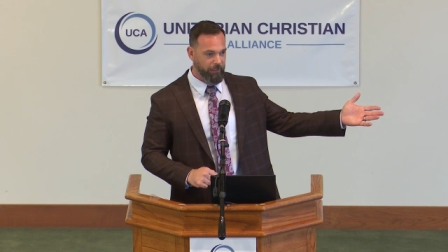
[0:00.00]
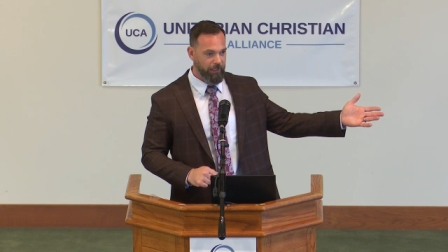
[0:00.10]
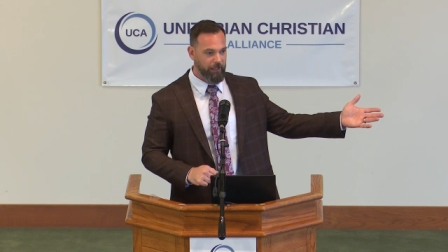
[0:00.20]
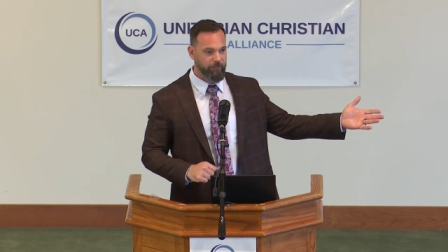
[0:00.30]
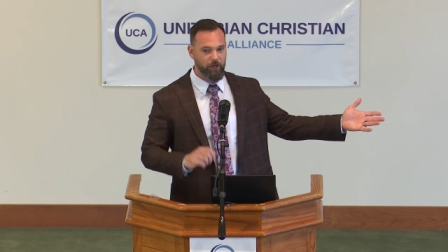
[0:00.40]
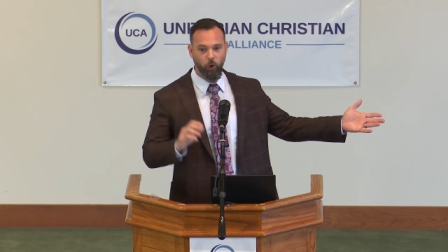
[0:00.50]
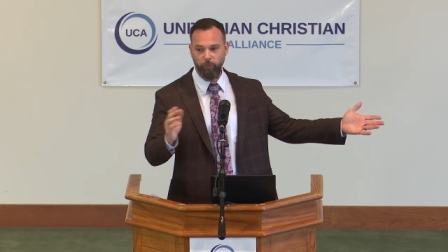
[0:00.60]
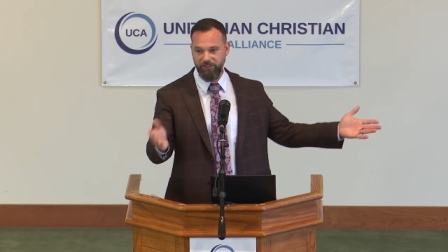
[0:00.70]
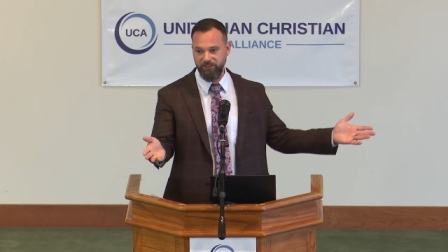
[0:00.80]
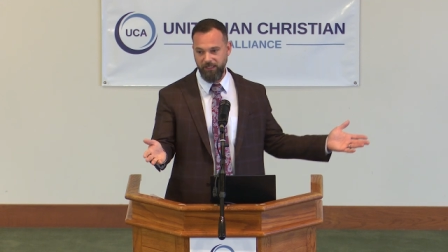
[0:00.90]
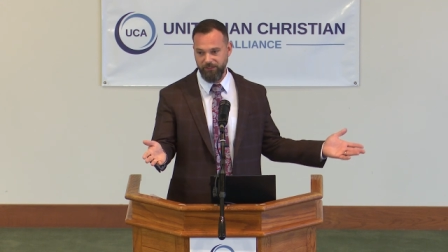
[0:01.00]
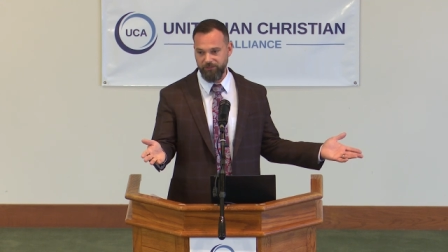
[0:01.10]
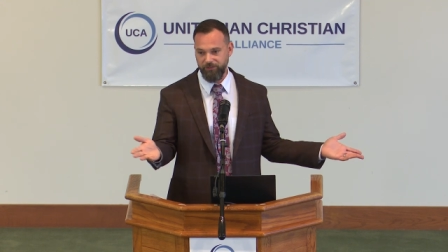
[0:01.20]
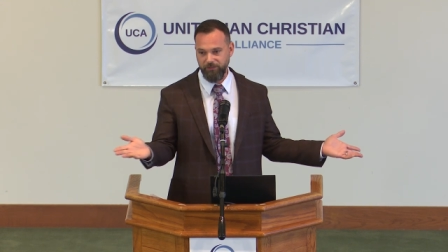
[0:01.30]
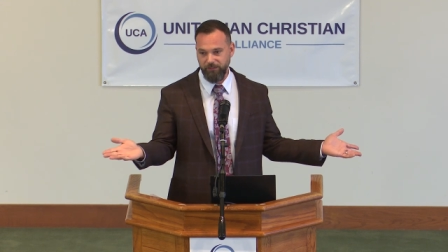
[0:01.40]
and then hope it
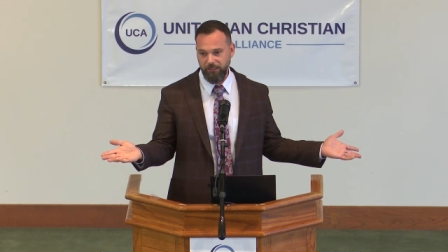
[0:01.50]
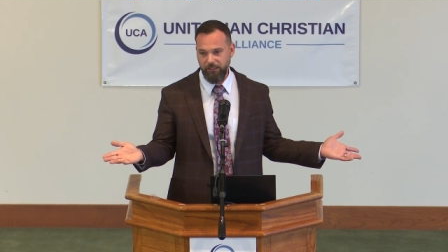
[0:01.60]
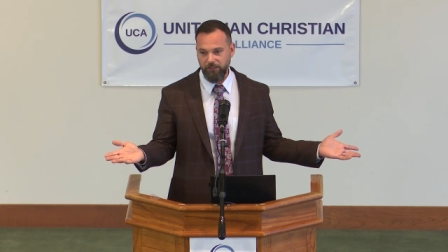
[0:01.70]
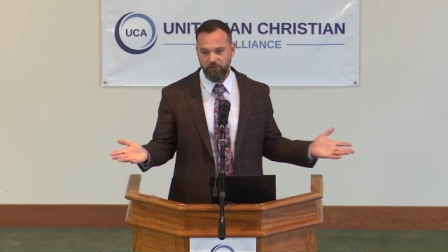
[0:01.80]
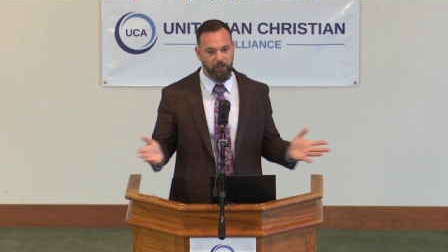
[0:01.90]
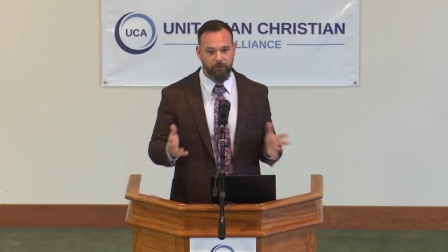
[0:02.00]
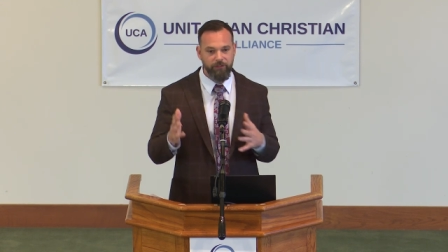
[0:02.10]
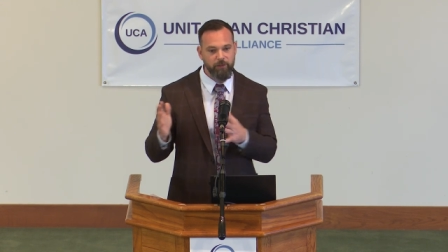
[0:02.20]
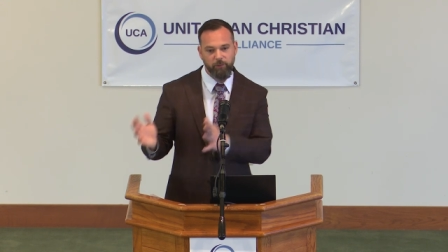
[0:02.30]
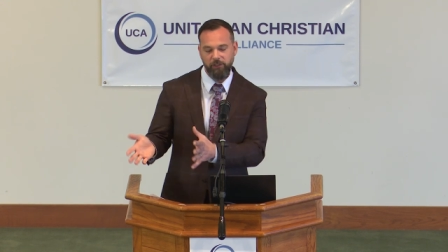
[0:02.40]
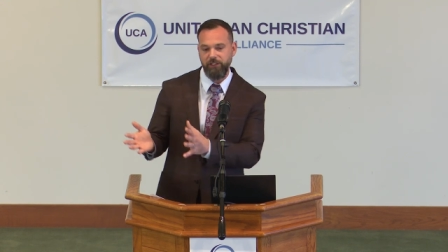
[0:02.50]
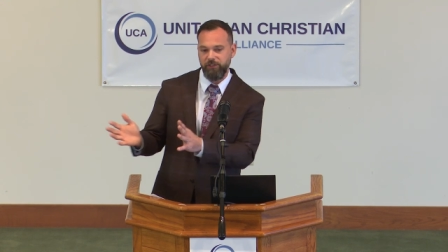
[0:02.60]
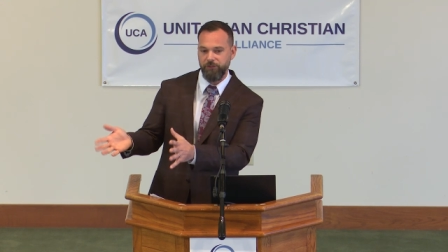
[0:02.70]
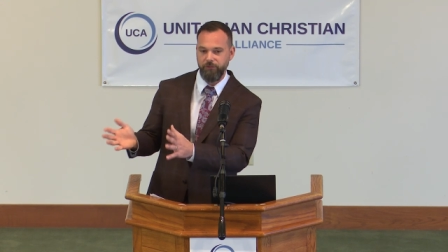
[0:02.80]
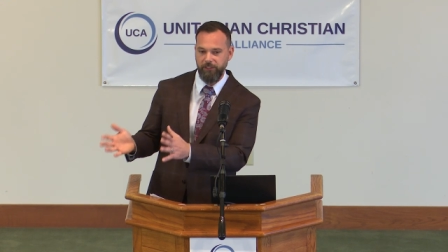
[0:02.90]
sticks. So I don't think the
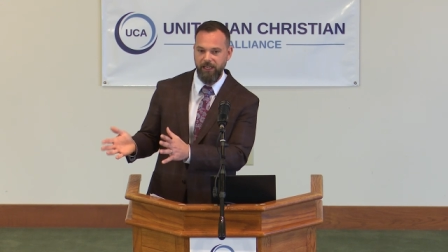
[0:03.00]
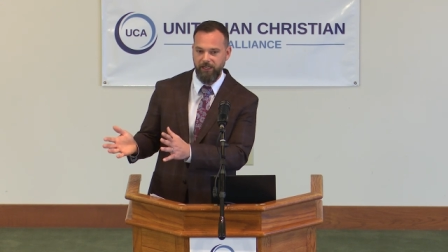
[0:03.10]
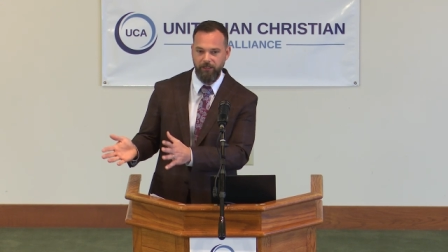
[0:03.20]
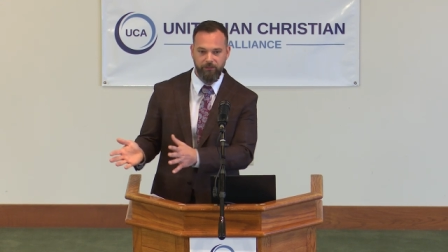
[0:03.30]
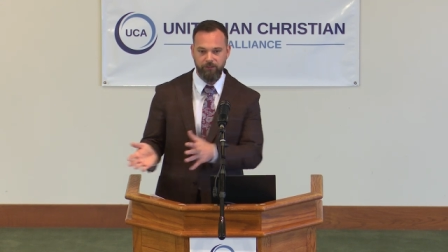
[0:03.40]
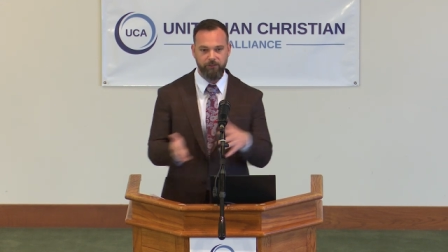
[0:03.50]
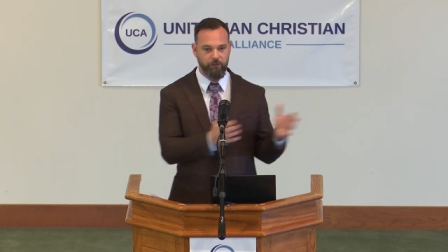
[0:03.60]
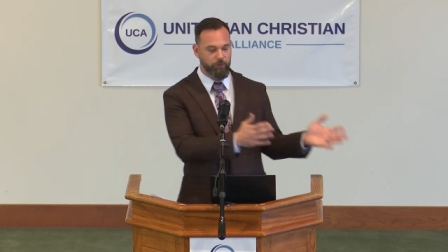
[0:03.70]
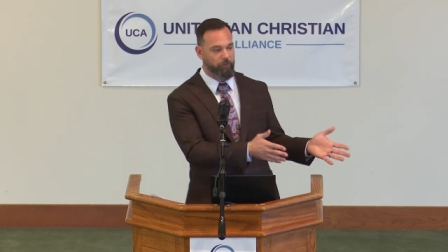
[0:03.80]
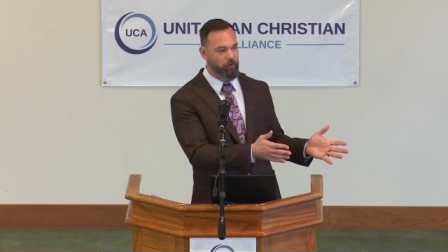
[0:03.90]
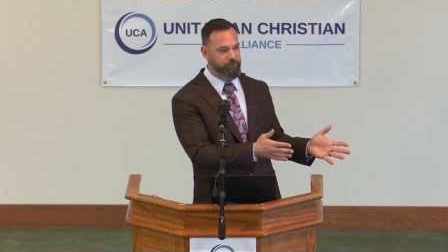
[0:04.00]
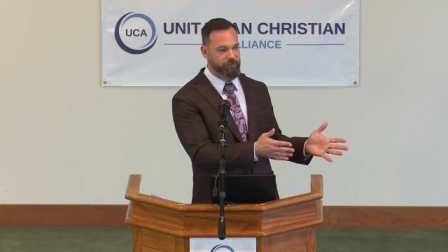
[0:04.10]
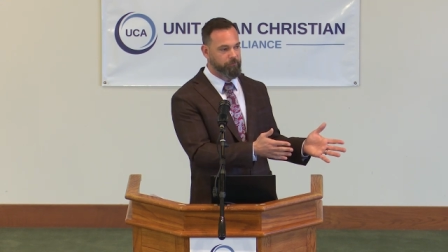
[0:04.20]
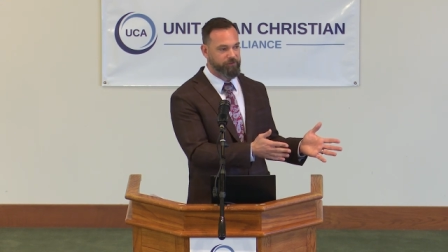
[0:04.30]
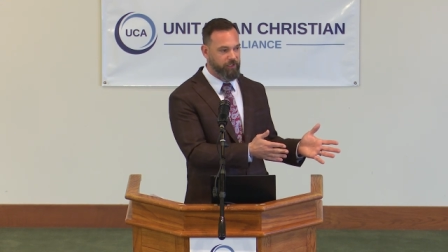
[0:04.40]
Paulicians really had anything to do with Paul of
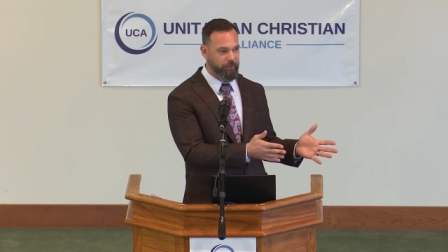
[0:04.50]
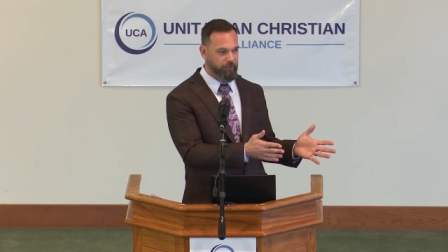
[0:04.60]
Samosata